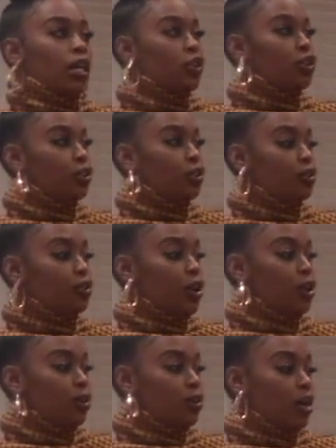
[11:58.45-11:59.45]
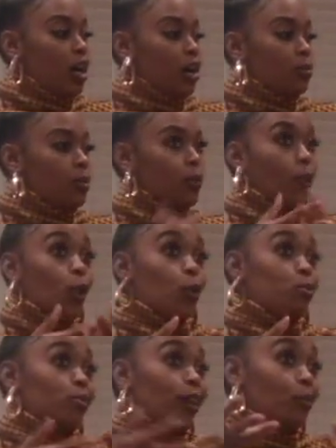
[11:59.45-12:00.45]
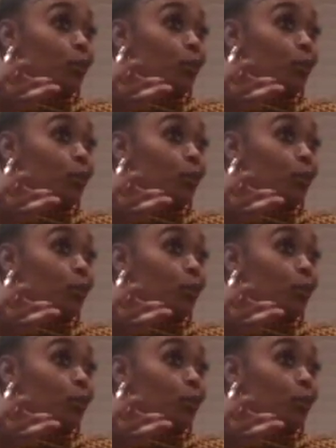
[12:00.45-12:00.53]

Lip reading: You know, we will hope that